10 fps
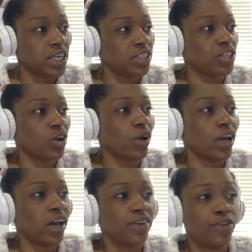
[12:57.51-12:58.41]
So
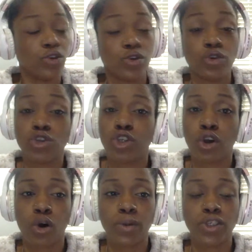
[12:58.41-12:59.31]
if you use your
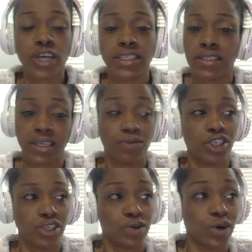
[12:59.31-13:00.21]
home address, it's up
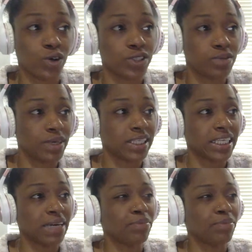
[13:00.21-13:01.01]
to you ultimately.